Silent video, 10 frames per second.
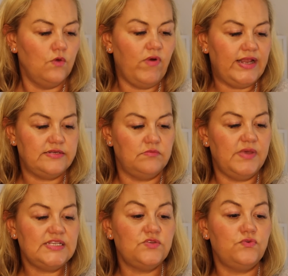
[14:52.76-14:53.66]
Random.
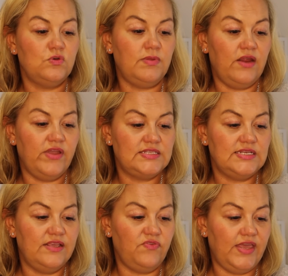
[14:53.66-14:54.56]
Best affordable area
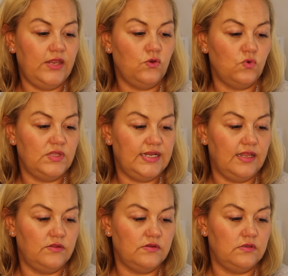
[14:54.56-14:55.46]
to live in or near
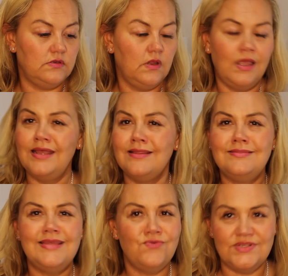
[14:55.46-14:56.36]
London?
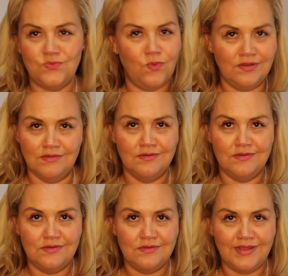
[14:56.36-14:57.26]
There isn't one.
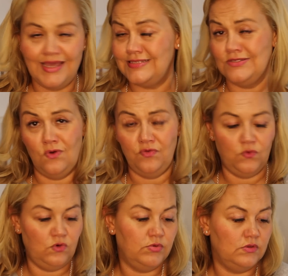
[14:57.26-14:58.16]
It's not
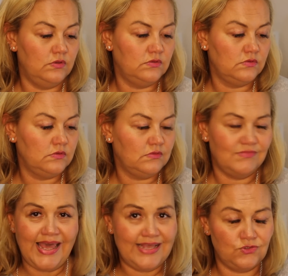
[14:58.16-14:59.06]
affordable.
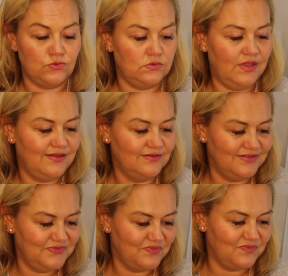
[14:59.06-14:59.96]
At all.
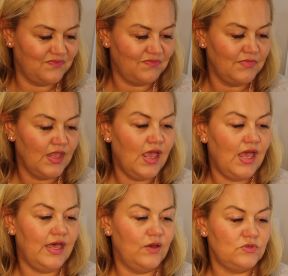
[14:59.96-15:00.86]

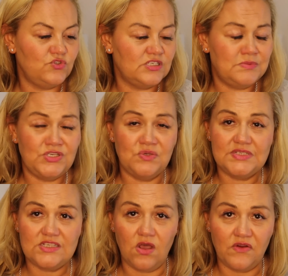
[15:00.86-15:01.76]
what does your husband do?
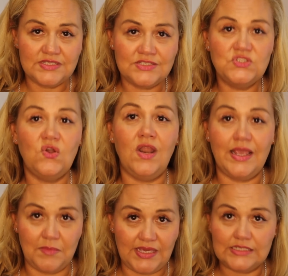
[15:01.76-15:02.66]
Mr. Hirons does not
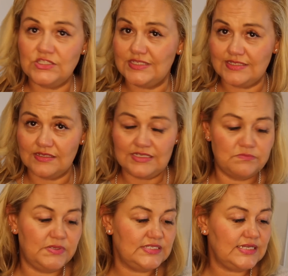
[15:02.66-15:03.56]
like me to discuss
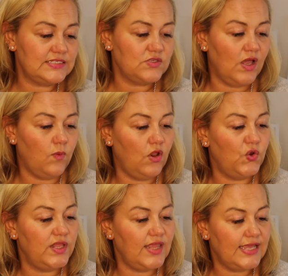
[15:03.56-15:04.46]
his business, so I will
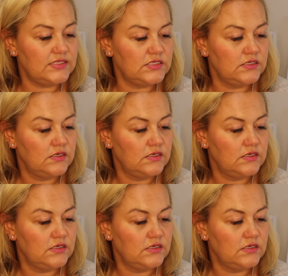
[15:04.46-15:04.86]
honour that.